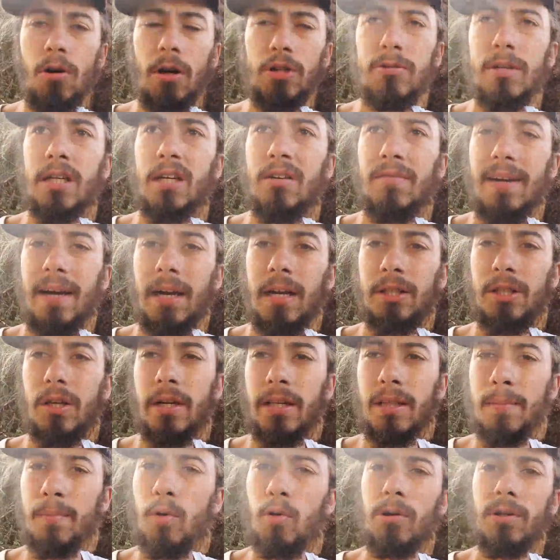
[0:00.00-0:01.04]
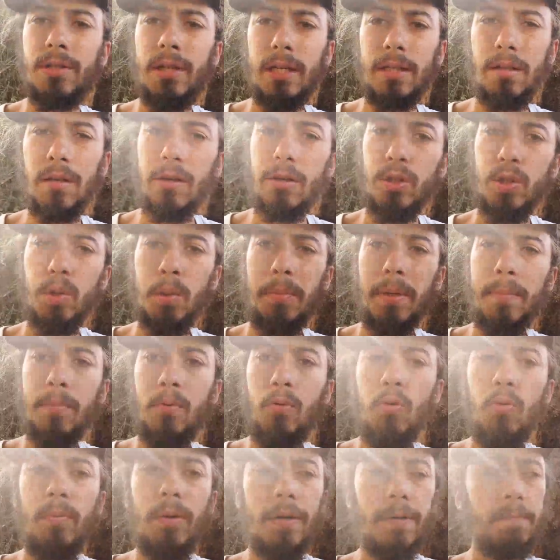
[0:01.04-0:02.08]
I drink of it, actually, the more it tastes like a swimming
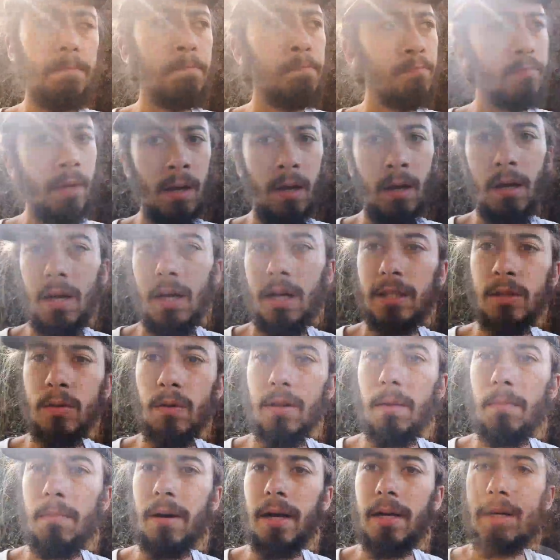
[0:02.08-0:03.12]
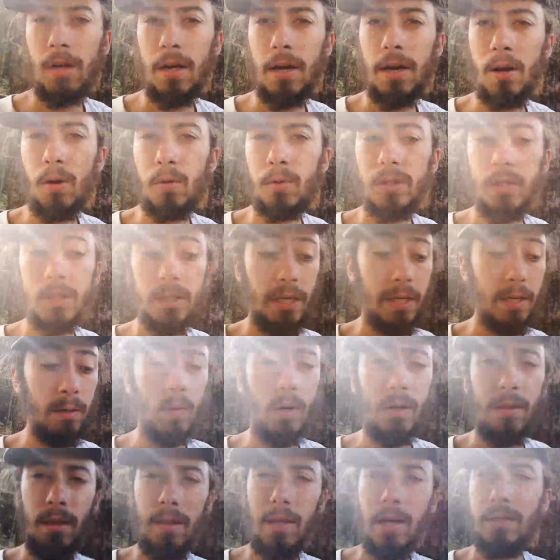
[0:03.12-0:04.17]
pool, but it's not that bad, and I'll see
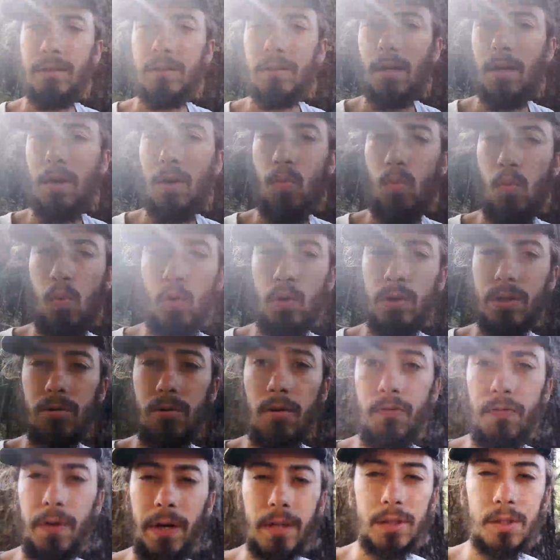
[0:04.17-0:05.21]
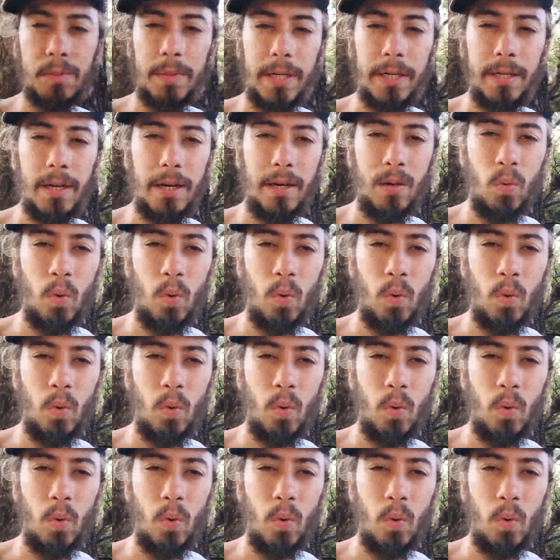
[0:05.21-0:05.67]
whether that water affects me in any